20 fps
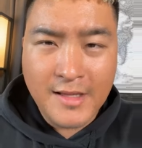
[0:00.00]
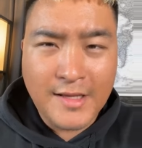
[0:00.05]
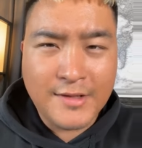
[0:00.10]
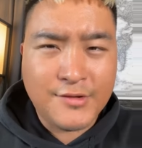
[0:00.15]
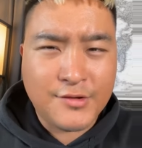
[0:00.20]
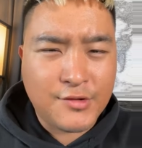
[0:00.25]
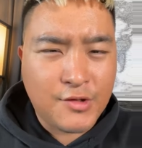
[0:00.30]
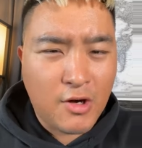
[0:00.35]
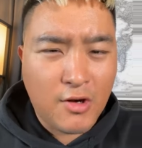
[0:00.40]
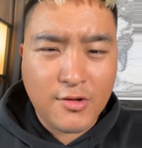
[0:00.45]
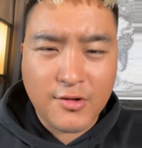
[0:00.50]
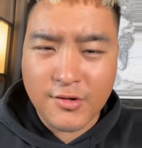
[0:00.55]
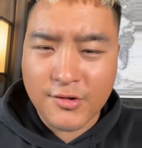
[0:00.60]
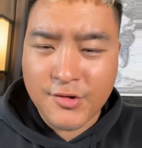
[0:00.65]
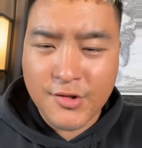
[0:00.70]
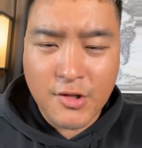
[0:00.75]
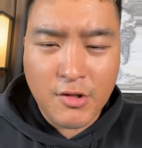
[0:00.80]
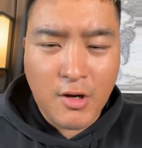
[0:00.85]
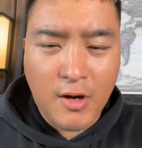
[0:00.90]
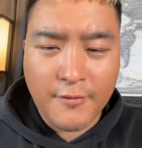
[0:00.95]
Let's start
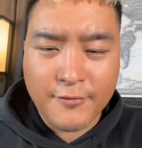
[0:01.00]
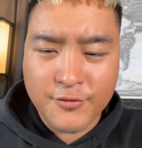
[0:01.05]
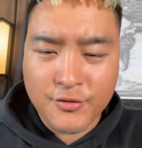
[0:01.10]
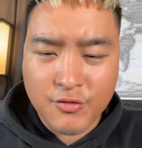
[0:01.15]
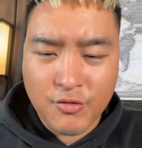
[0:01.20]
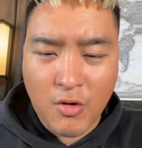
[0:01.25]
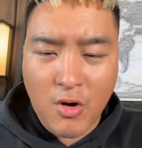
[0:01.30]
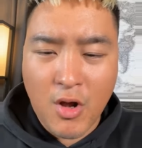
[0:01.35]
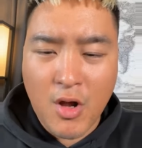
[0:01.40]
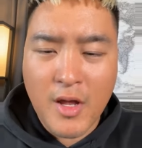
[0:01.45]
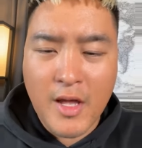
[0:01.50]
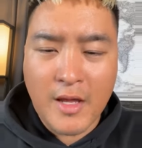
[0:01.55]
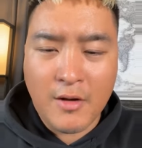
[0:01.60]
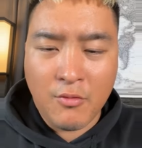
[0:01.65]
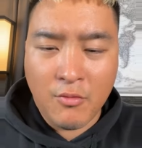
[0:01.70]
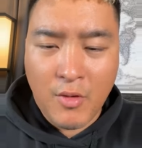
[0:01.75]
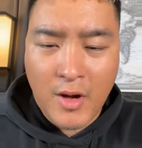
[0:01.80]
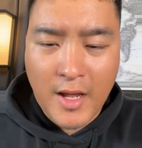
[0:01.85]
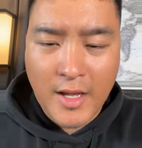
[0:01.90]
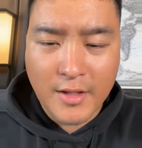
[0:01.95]
this year off strong
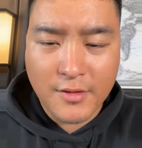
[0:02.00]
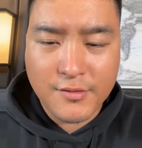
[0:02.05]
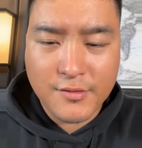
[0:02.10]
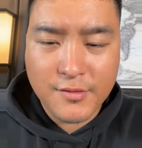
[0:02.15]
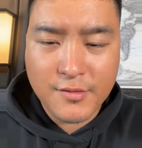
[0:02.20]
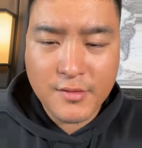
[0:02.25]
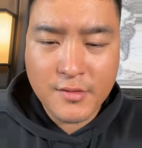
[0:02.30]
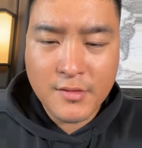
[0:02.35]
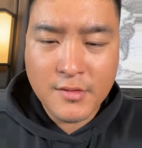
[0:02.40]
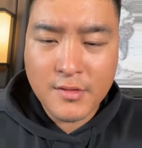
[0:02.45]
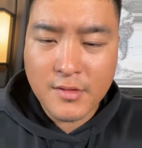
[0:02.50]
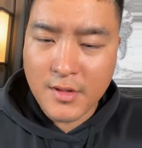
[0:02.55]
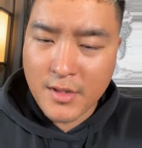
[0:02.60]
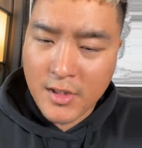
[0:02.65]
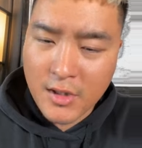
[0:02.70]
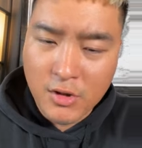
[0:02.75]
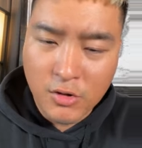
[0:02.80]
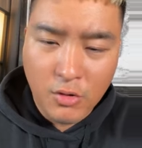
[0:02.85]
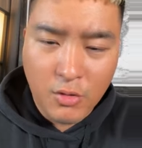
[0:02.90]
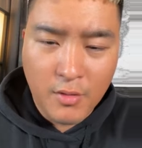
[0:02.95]
and right
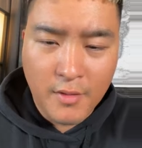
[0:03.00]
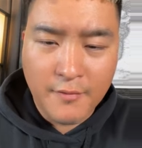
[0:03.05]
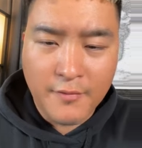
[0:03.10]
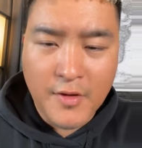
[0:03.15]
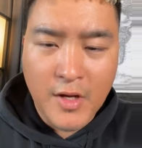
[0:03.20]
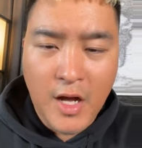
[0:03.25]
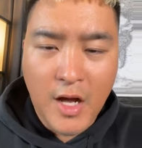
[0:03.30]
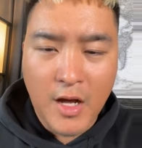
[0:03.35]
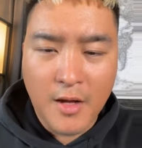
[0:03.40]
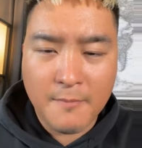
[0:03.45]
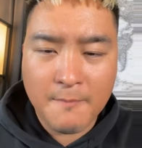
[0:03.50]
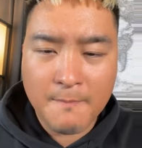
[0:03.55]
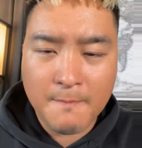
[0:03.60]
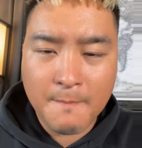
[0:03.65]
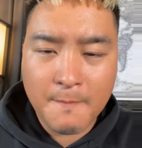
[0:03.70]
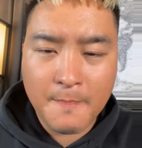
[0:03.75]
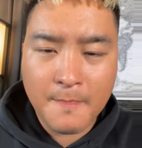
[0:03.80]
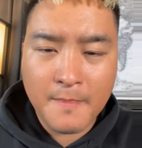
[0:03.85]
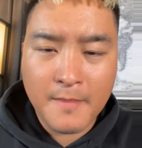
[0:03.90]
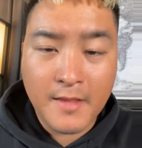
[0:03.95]
in the glory of God.
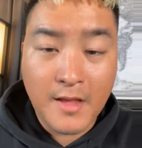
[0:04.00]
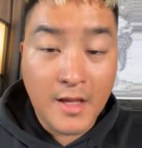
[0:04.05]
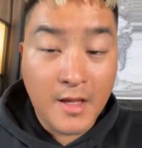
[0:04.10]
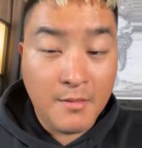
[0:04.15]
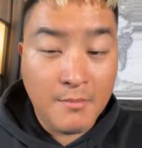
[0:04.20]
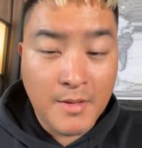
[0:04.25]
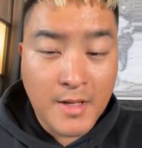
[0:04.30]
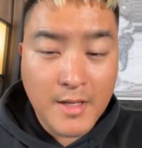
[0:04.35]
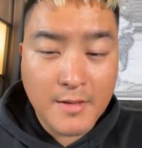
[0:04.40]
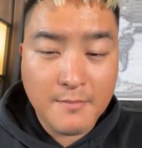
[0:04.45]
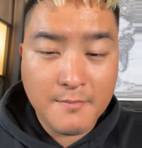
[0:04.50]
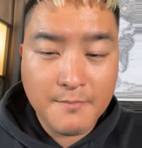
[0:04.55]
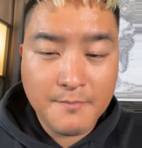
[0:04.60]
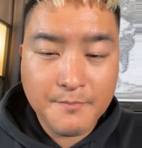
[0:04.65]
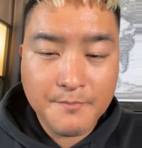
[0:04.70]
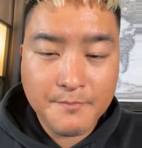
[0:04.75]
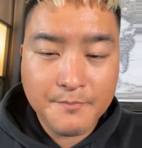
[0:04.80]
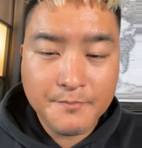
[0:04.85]
Amen.